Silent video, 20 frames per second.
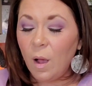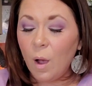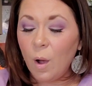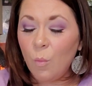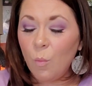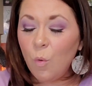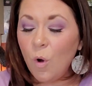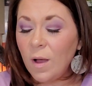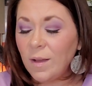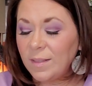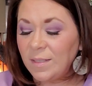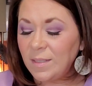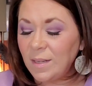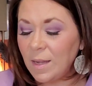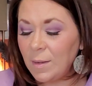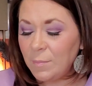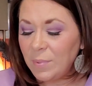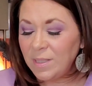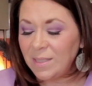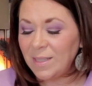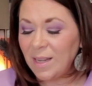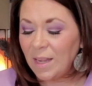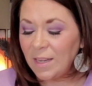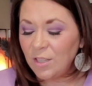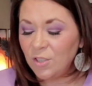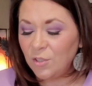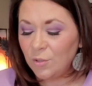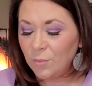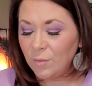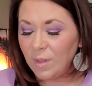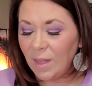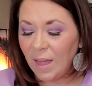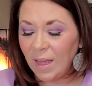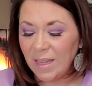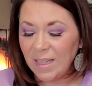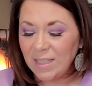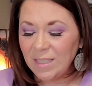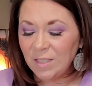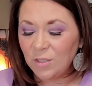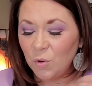walk side beside you, that
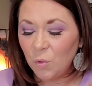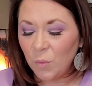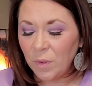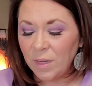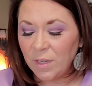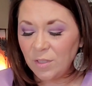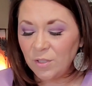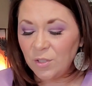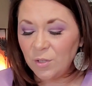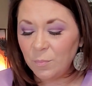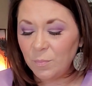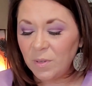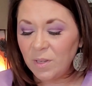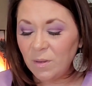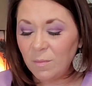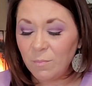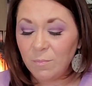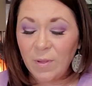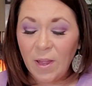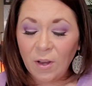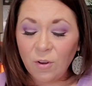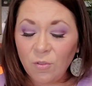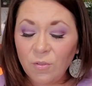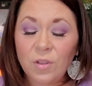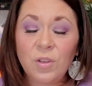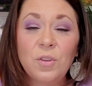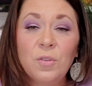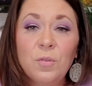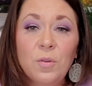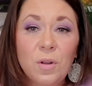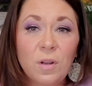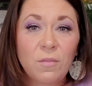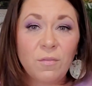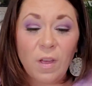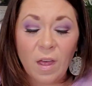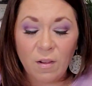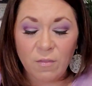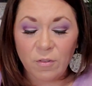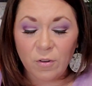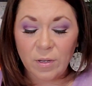is going to be better than you could have
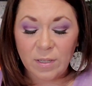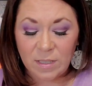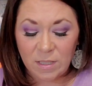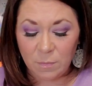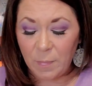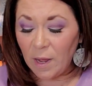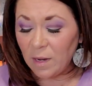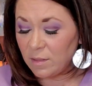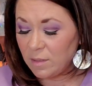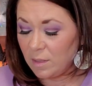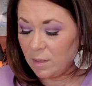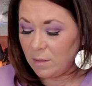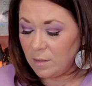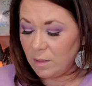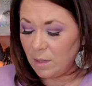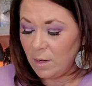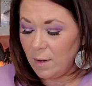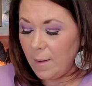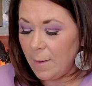ever expected.